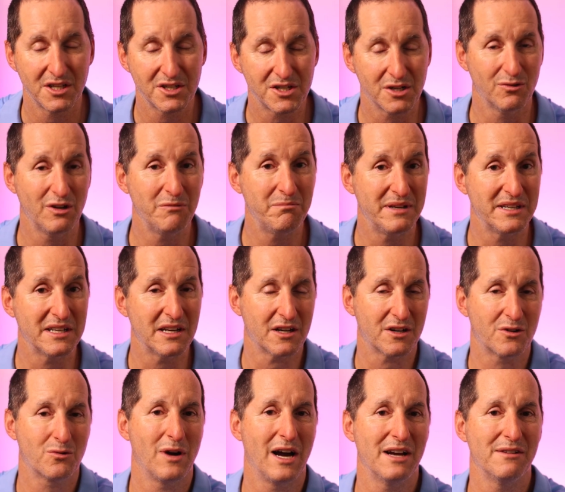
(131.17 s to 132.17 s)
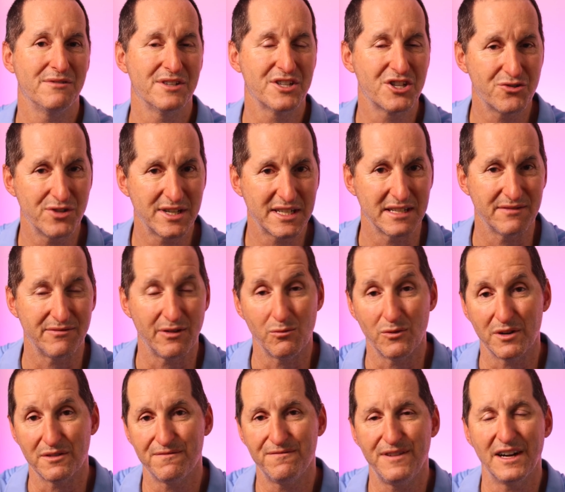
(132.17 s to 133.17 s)
So we've been quite restrictive
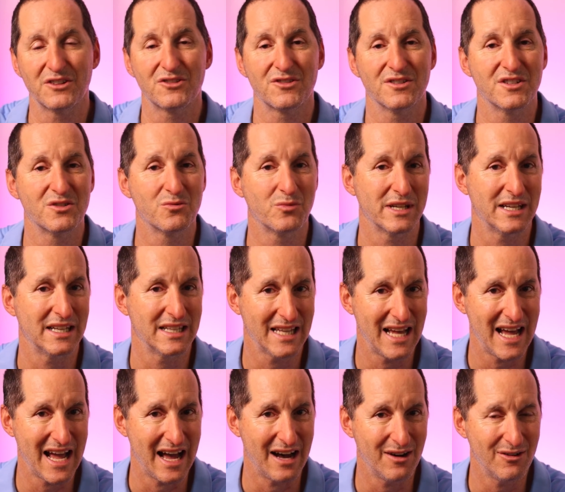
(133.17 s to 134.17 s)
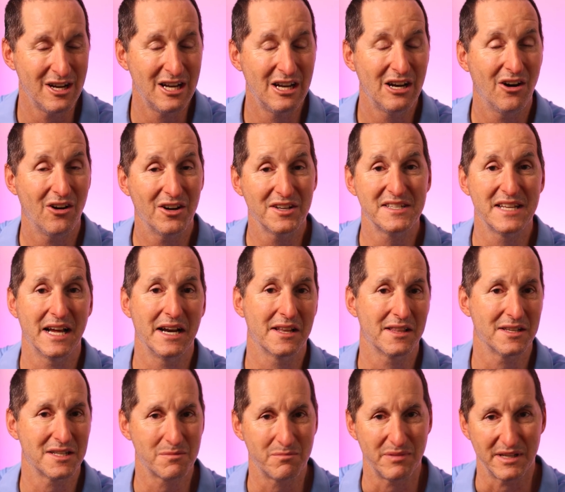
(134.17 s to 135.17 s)
in what functions we allow on
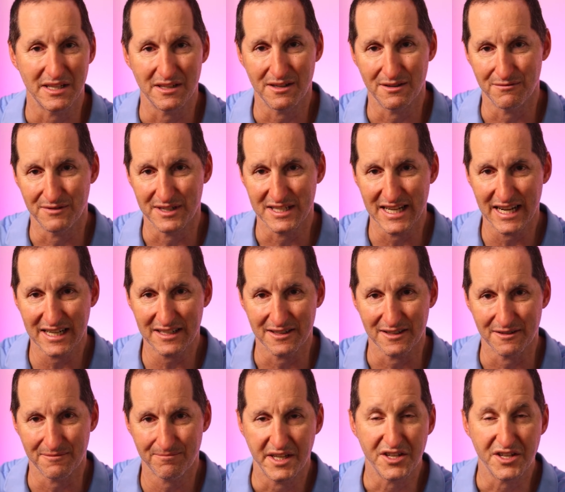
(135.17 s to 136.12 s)
data that's been redacted.